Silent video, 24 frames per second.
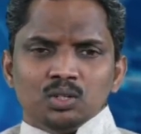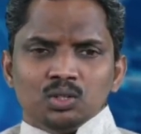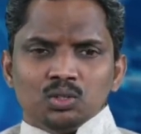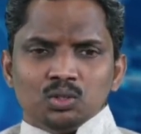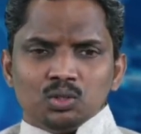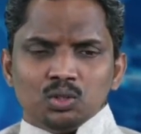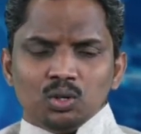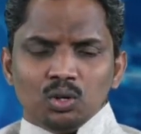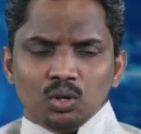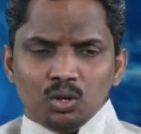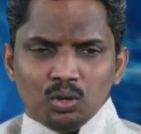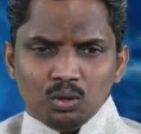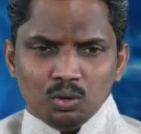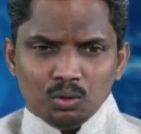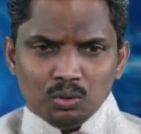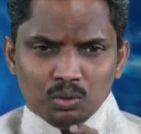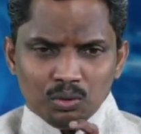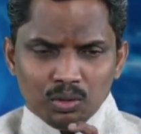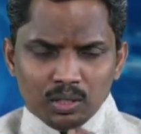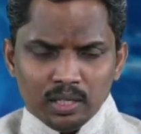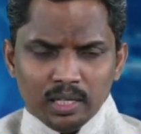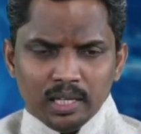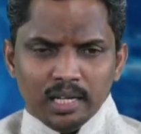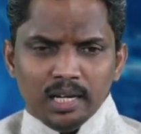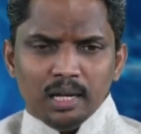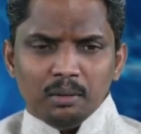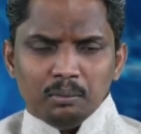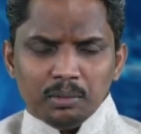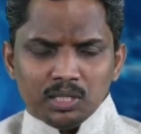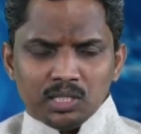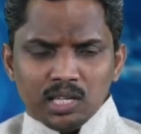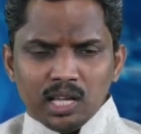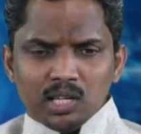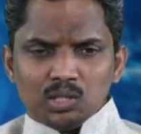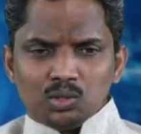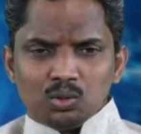So
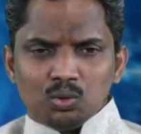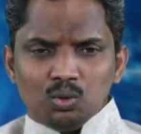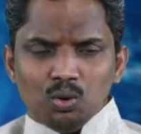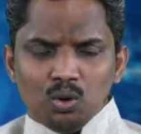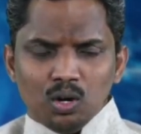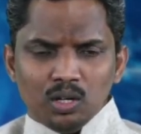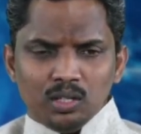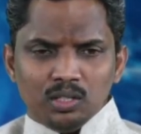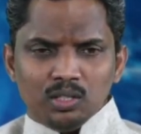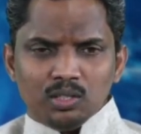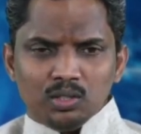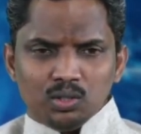LMS has got